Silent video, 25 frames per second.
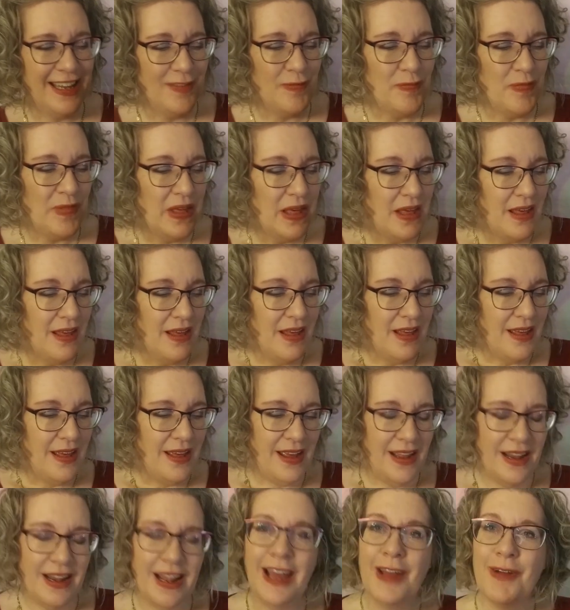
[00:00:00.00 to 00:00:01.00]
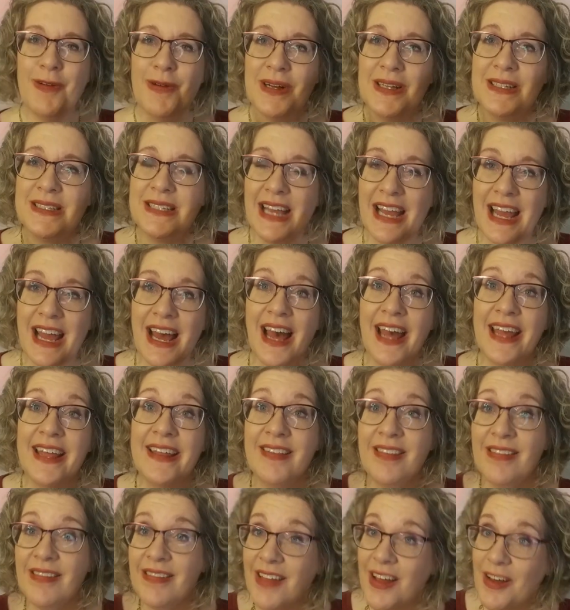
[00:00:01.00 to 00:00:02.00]
it. And I will say,
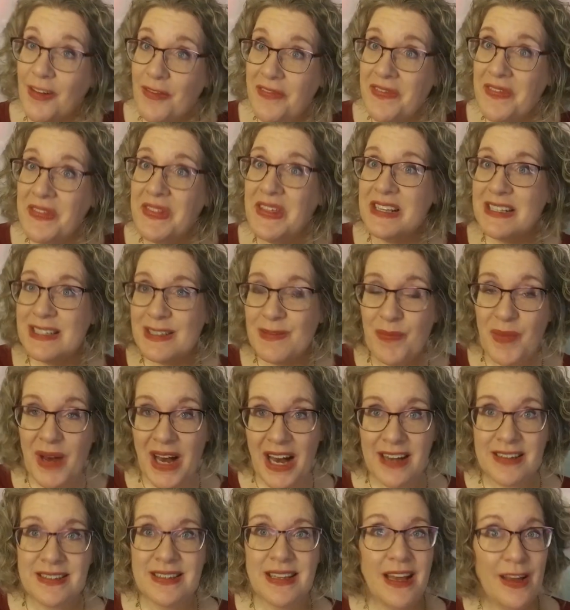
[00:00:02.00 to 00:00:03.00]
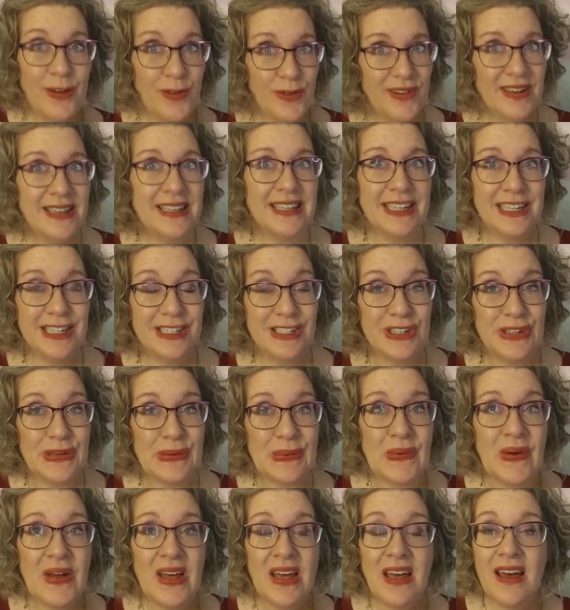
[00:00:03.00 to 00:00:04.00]
I love this box. I really
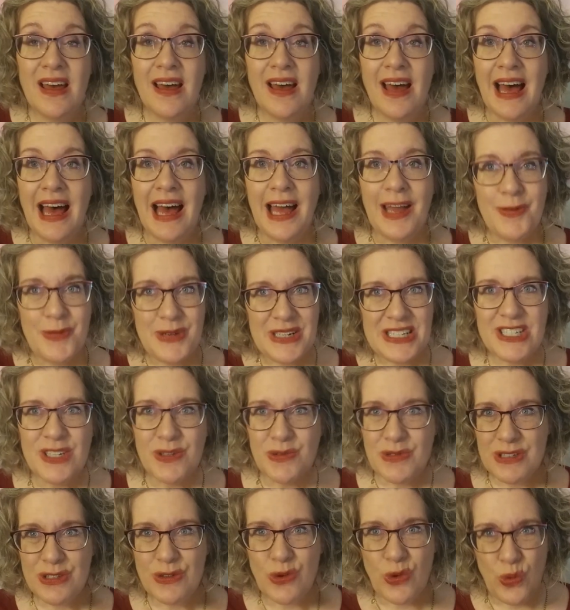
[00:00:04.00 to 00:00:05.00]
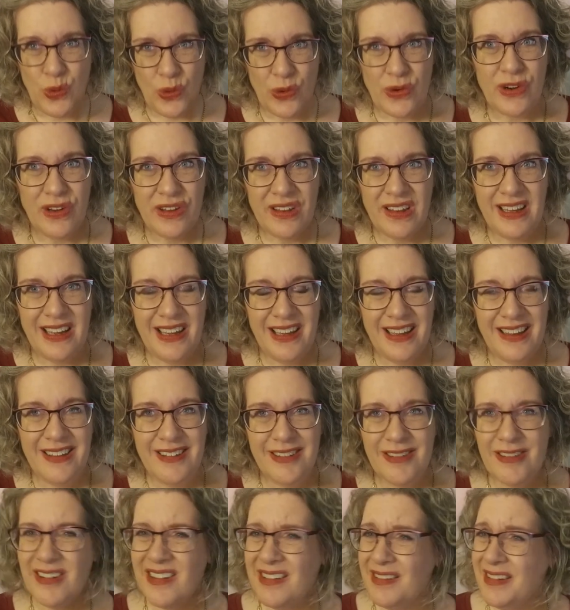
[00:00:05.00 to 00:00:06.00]
do. I wish it was quarterly
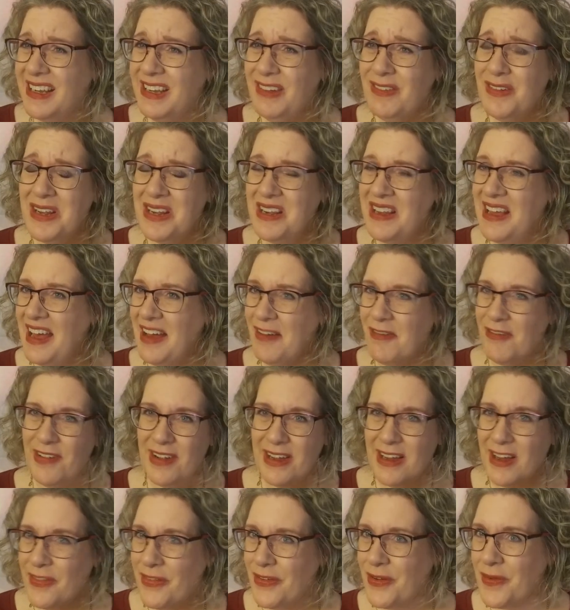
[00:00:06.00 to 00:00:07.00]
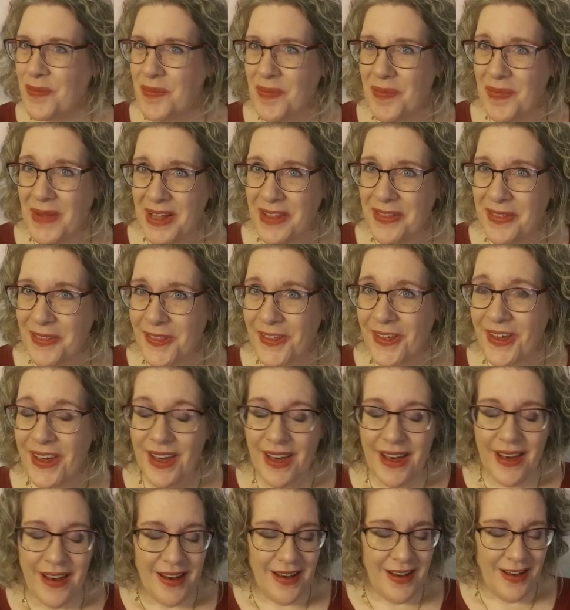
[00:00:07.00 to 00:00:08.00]
or even every other month.
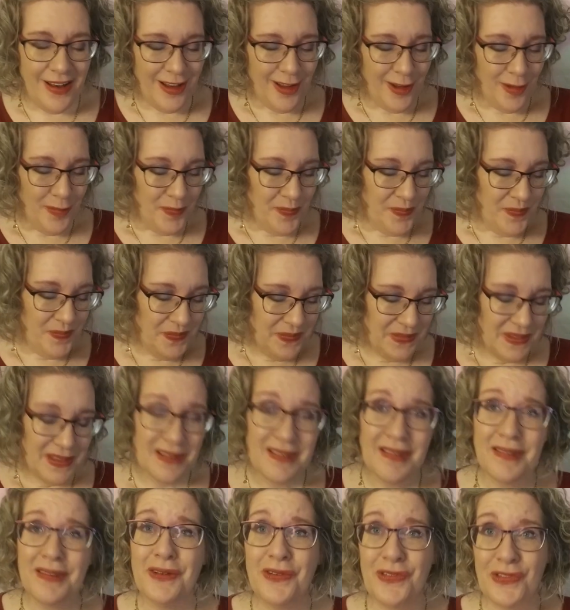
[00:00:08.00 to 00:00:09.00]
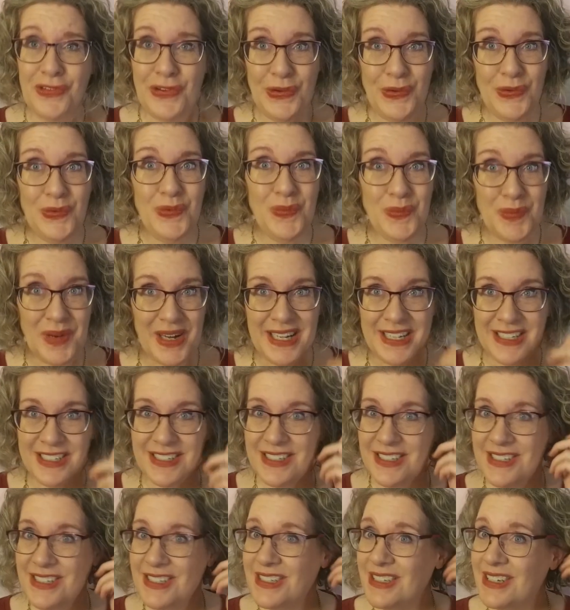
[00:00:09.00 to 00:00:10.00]
Um, it's a little too
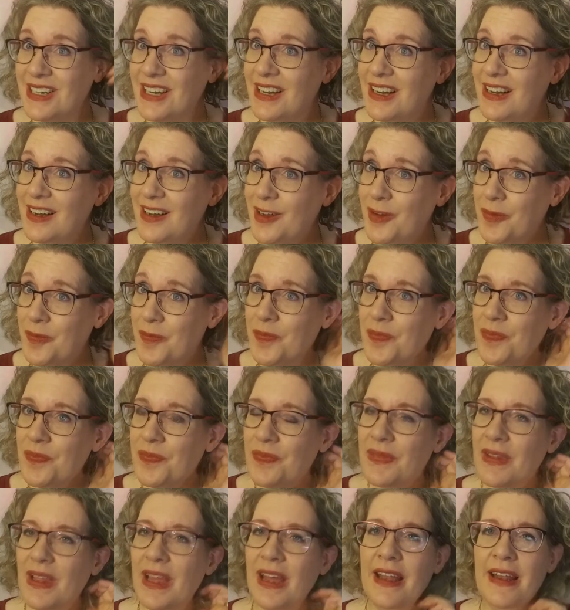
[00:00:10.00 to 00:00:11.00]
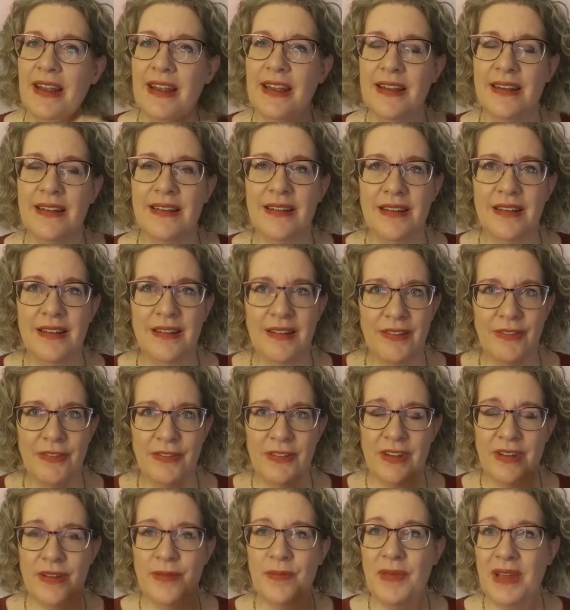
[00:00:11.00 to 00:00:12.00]
much um, and
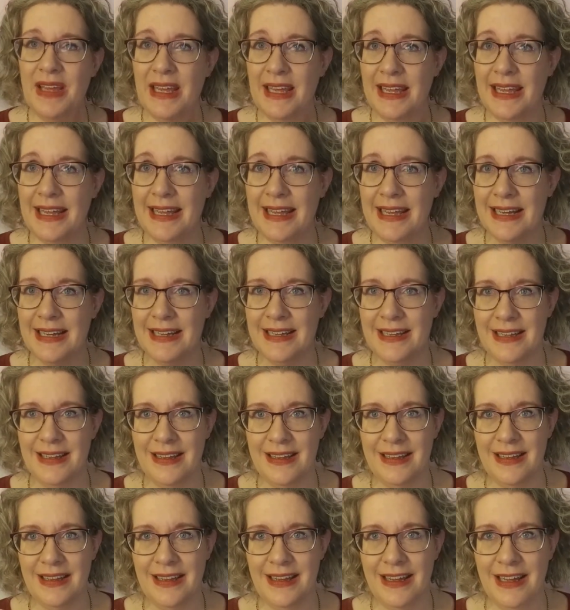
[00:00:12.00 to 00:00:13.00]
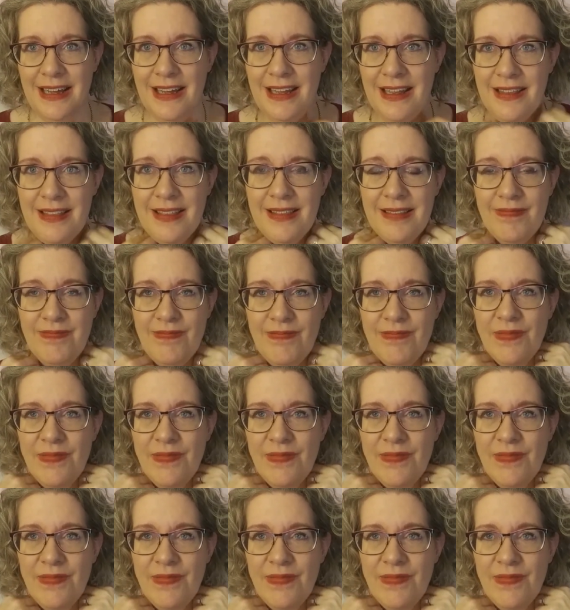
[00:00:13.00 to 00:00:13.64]
to me, a